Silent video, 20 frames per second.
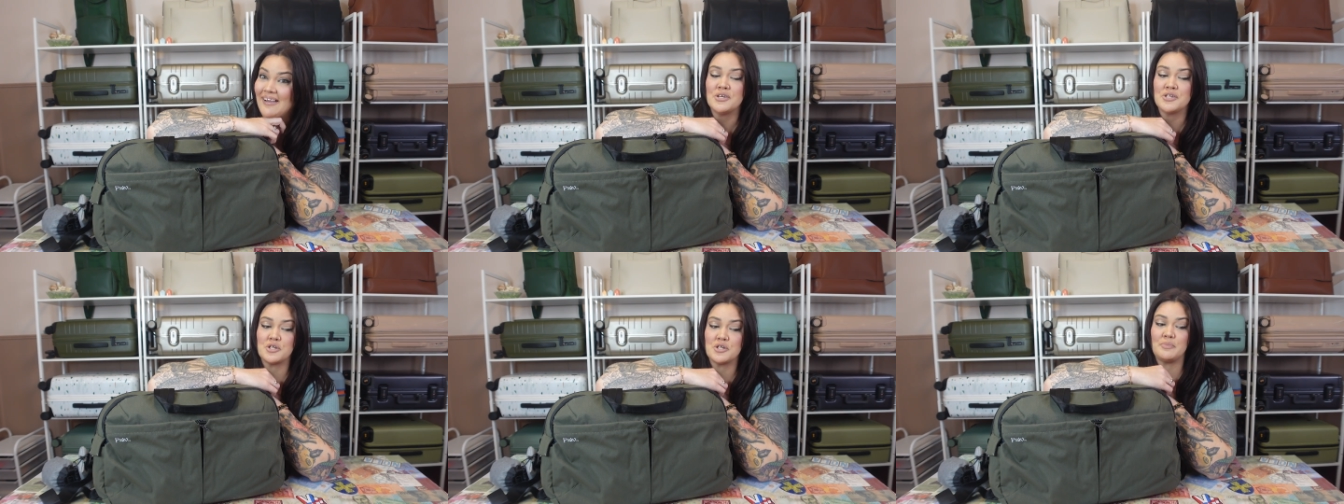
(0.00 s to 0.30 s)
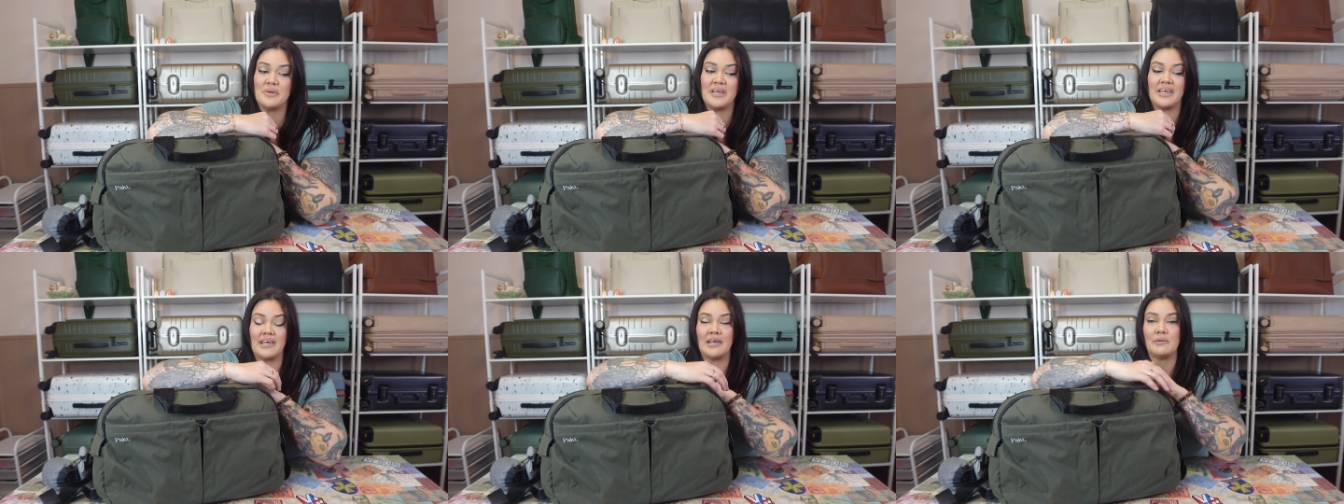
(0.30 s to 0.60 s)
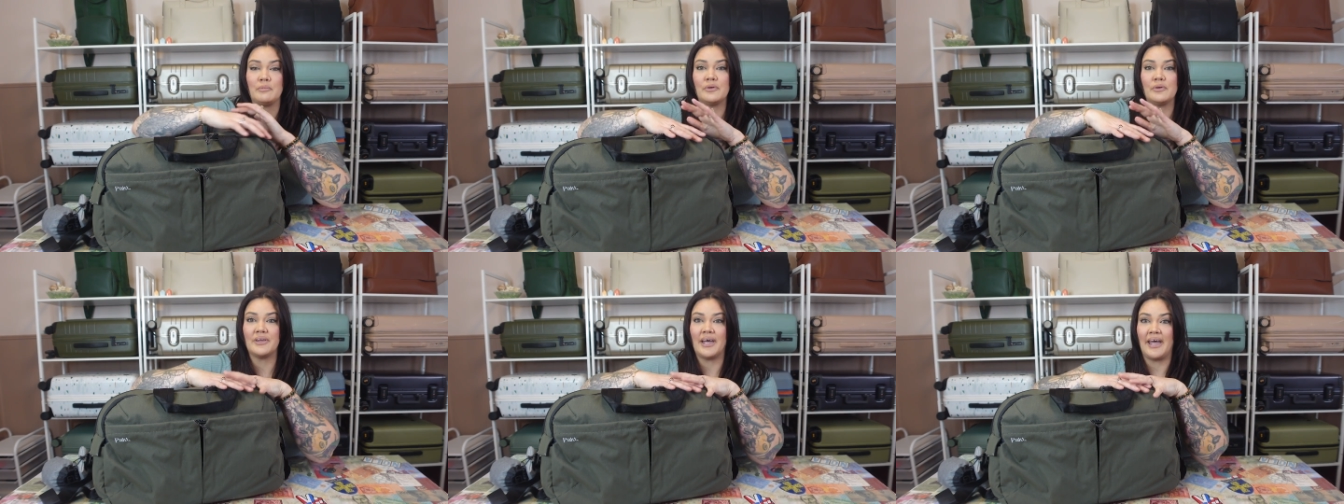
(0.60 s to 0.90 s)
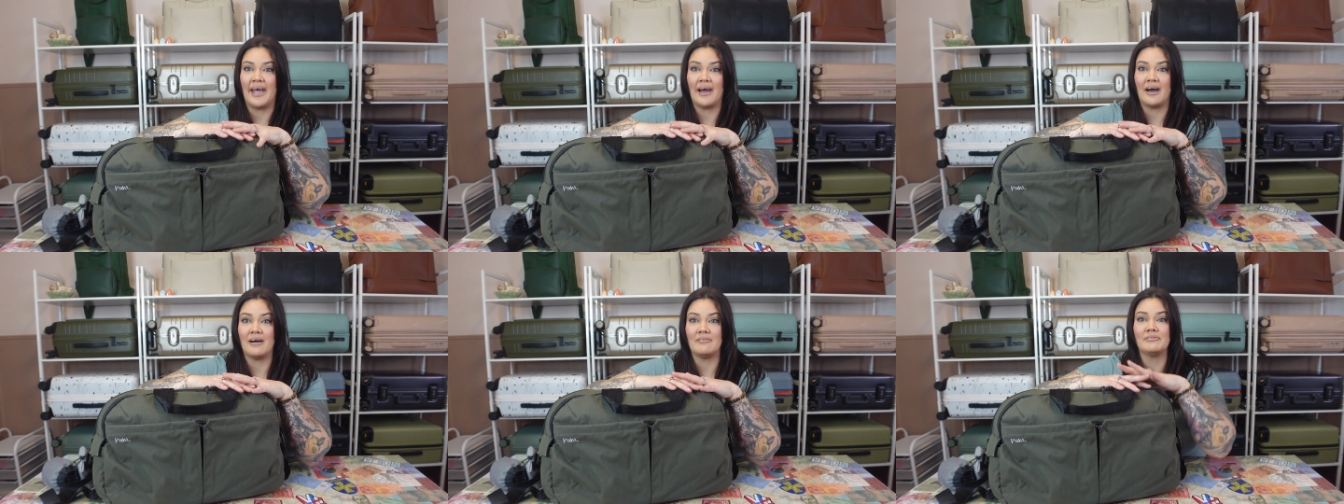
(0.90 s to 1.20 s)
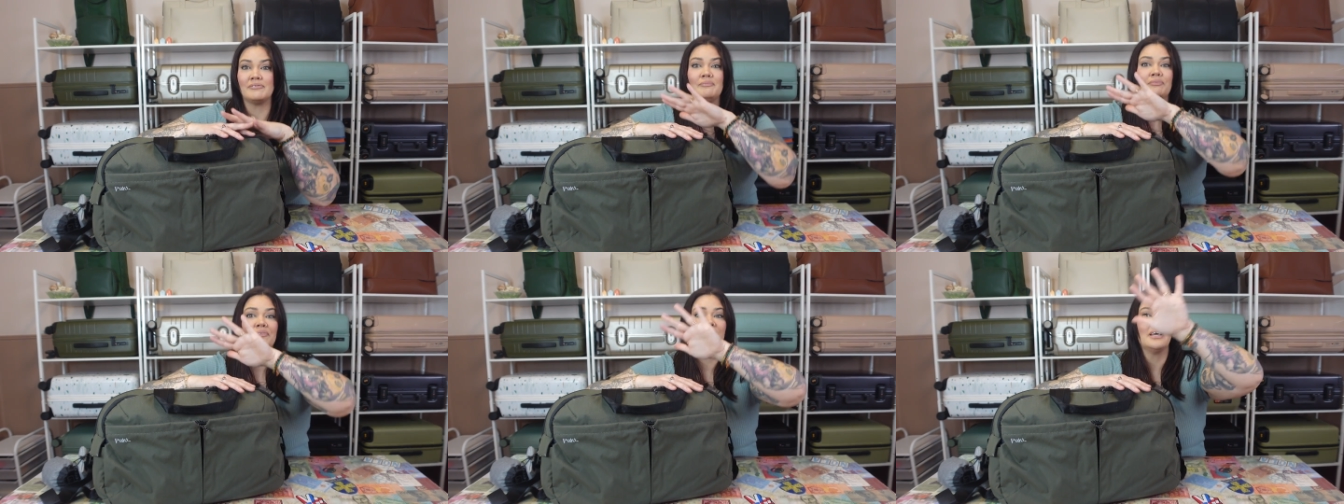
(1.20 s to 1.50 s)
So being able to
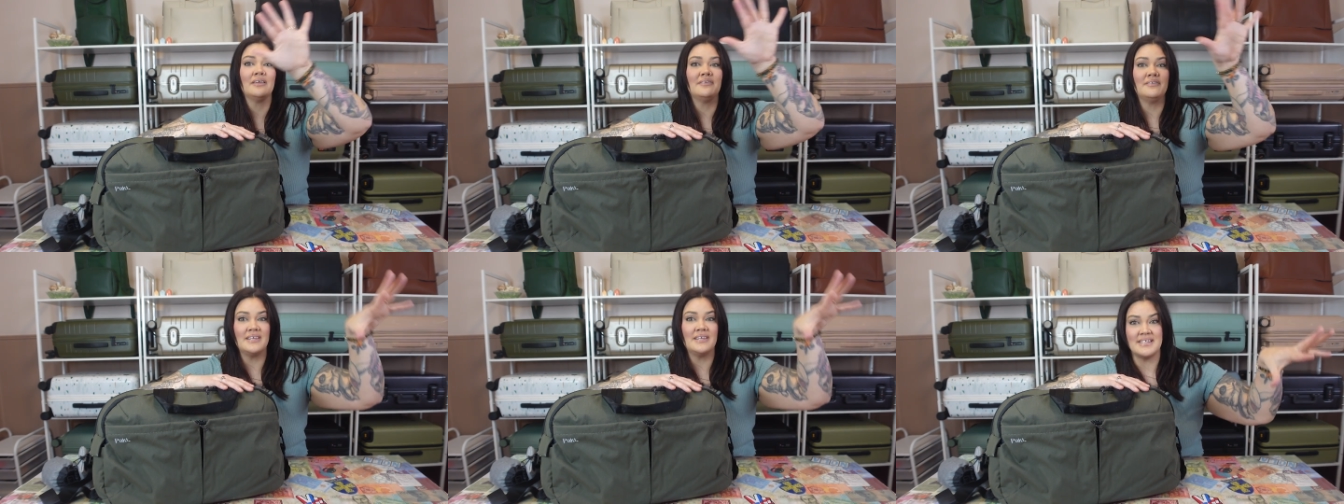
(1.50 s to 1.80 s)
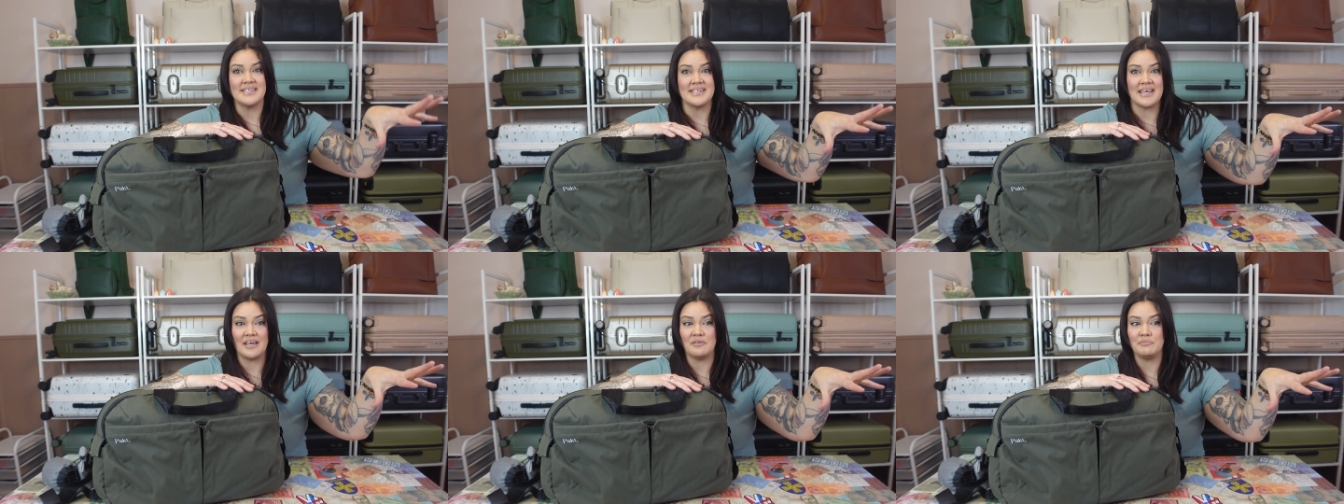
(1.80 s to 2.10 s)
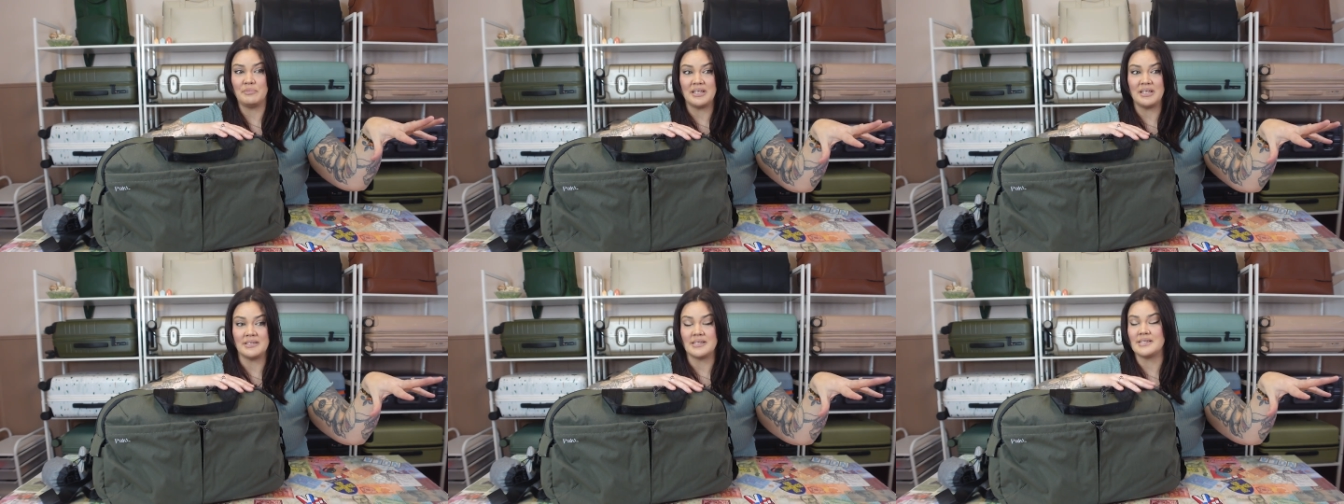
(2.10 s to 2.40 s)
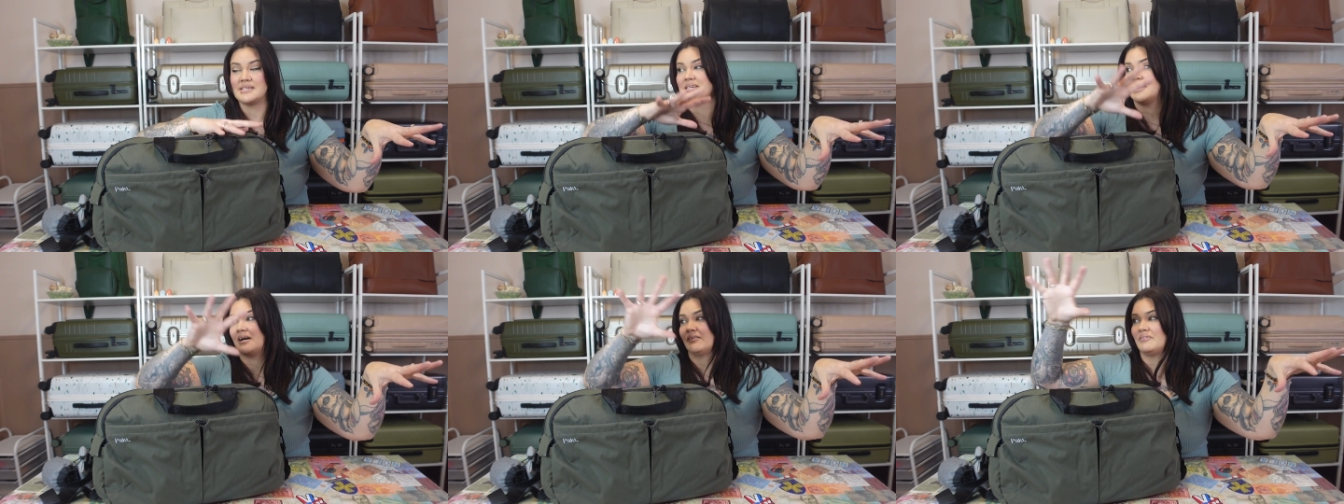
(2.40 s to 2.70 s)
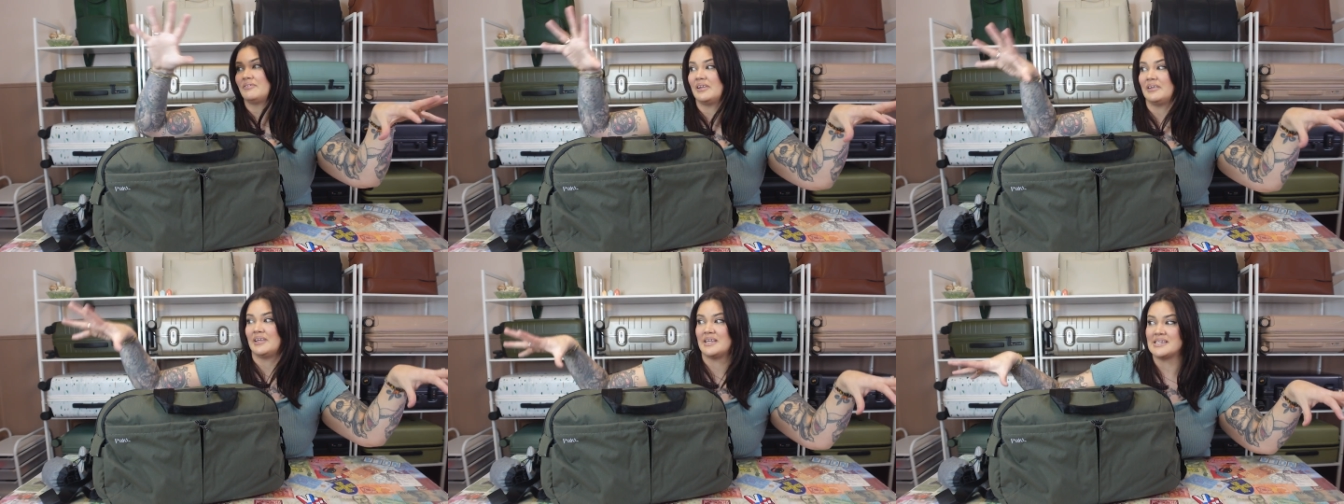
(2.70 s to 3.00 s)
have this side be this stuff
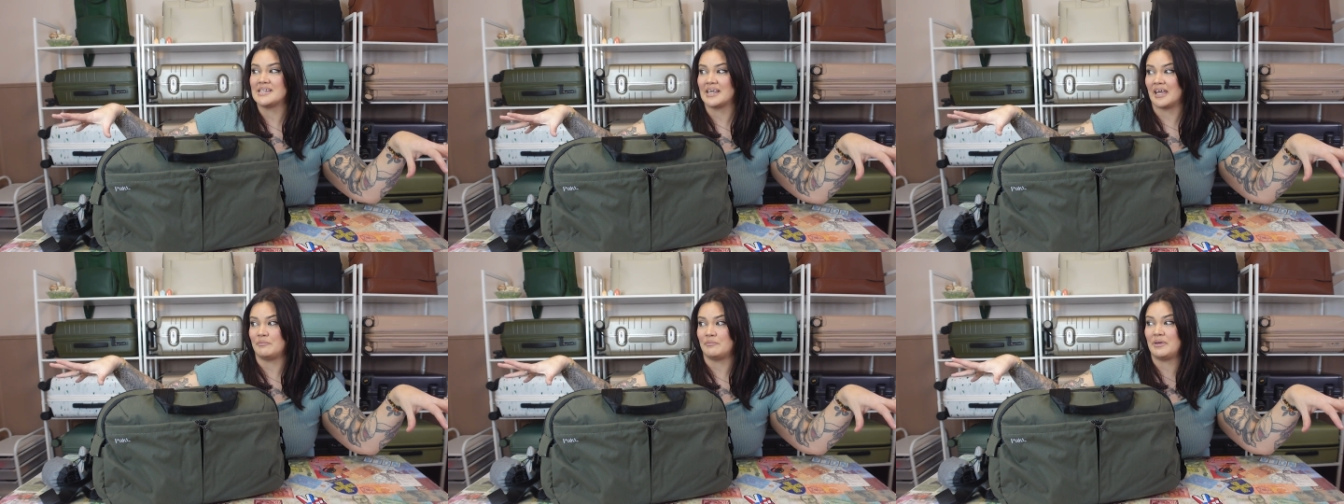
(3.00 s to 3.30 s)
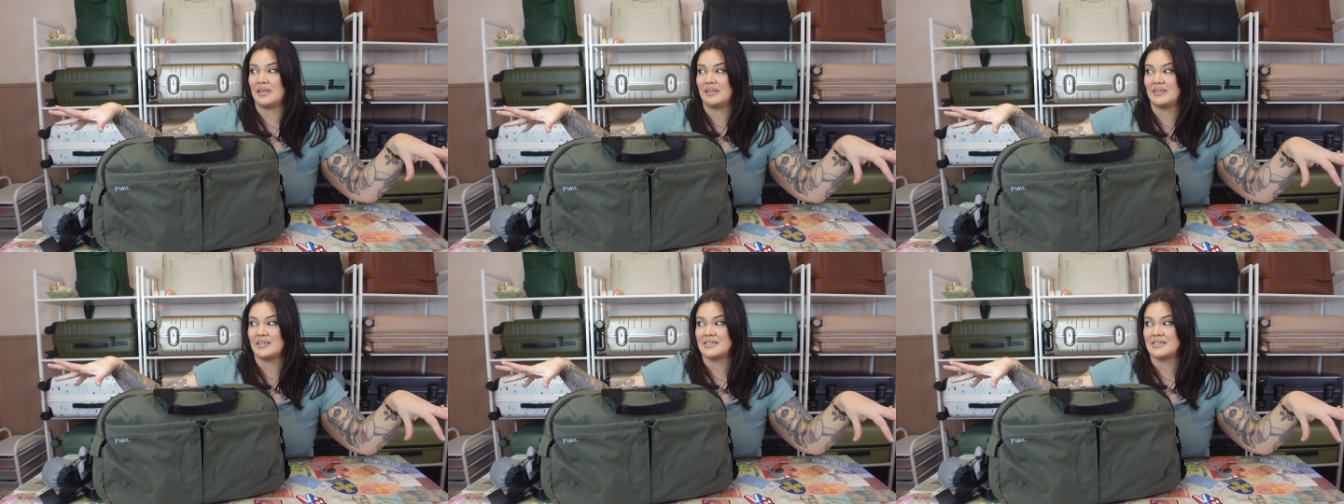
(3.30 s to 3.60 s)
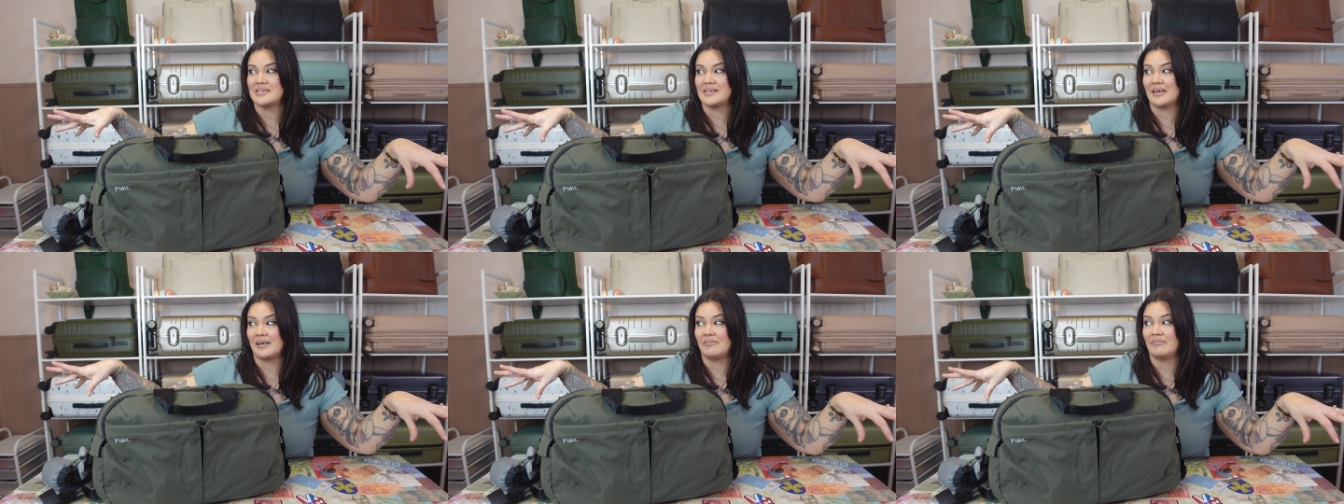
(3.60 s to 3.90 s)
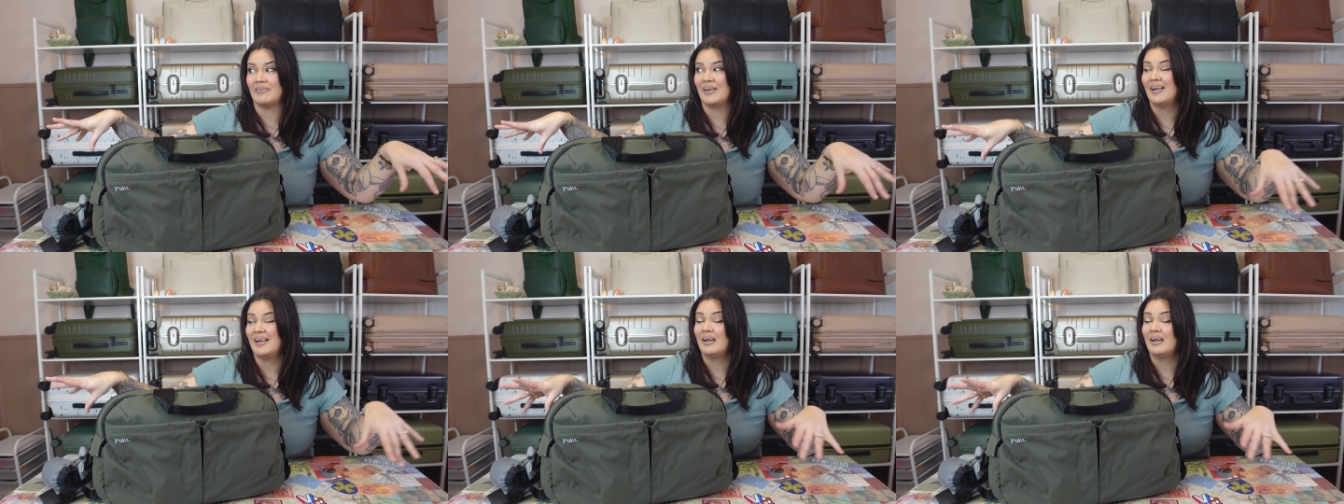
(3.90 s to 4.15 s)
and this side be this stuff,